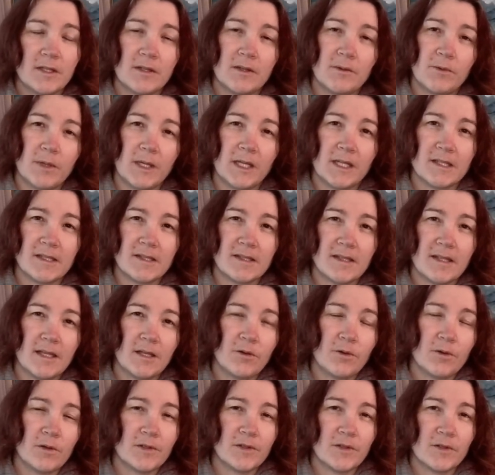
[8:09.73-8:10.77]
And we can
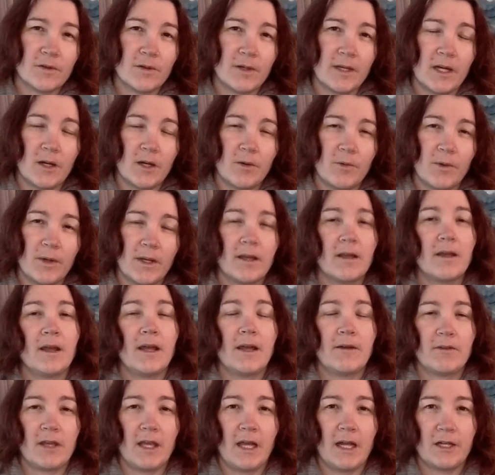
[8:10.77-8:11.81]
see also here we
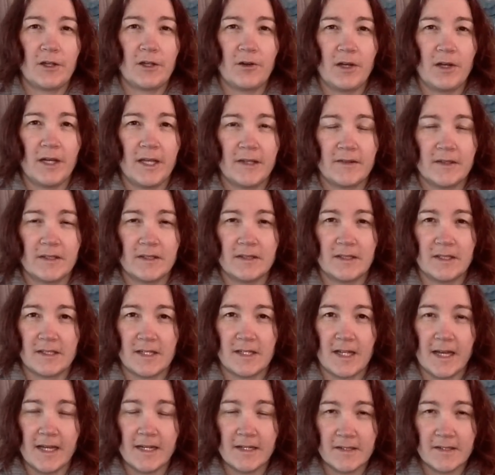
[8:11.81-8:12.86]
have calculated the
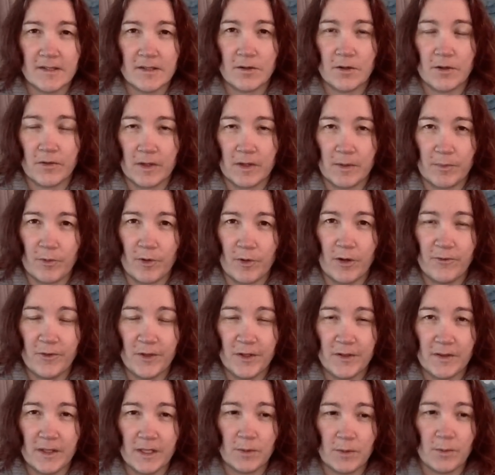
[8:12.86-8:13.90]
tax on the
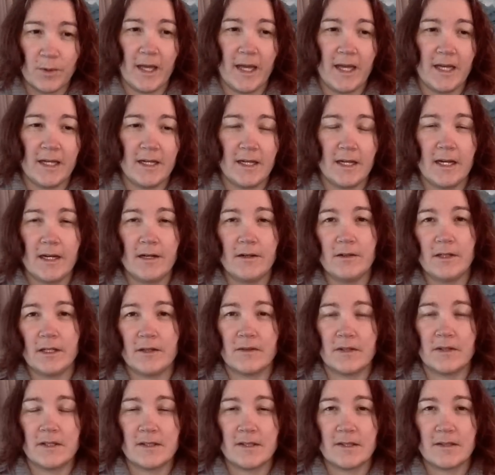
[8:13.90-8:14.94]
profit that we had here
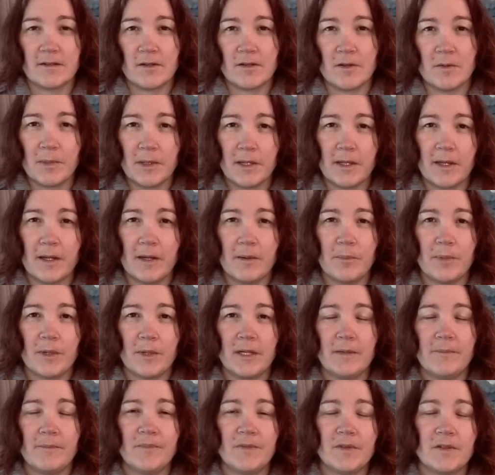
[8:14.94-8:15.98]
in this example
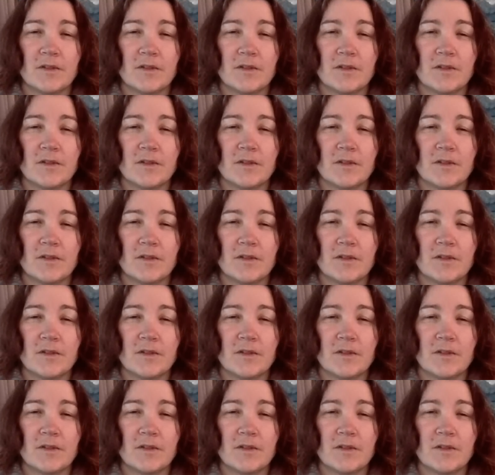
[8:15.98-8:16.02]
company.